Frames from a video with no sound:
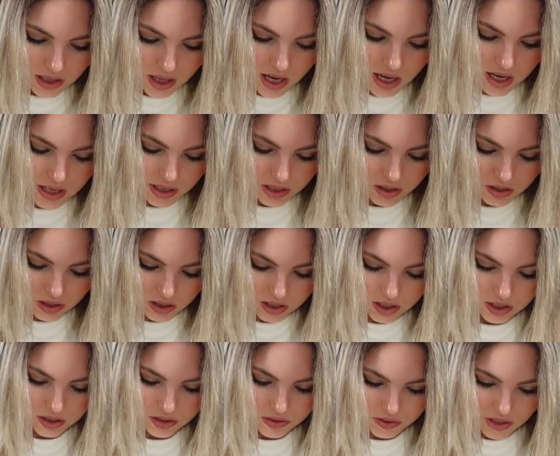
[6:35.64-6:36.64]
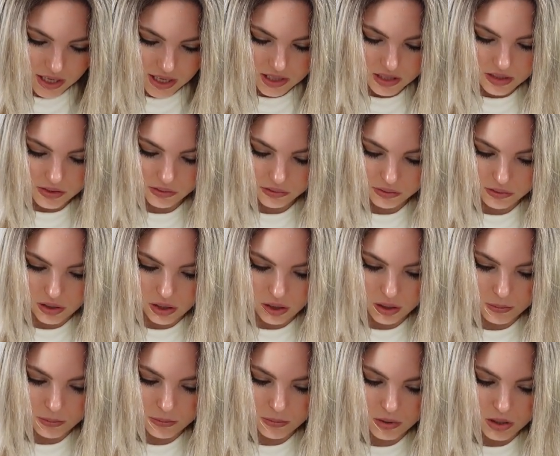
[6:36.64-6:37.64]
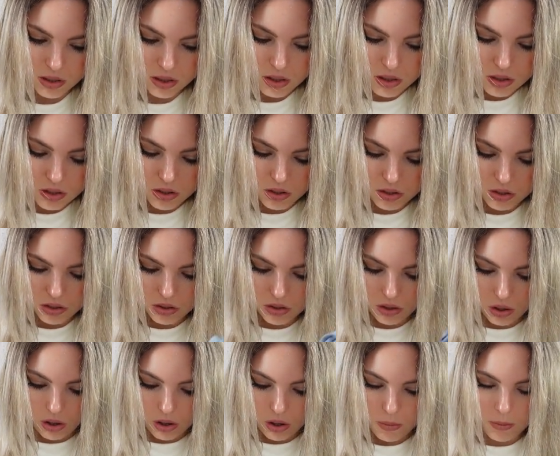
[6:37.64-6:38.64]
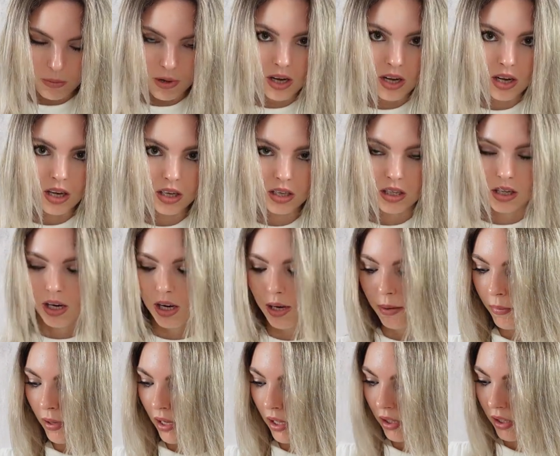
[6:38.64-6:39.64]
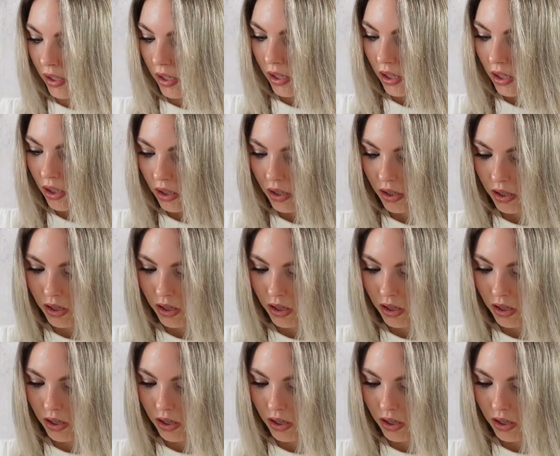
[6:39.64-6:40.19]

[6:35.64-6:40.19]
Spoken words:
I got a dress from Norma Kamali.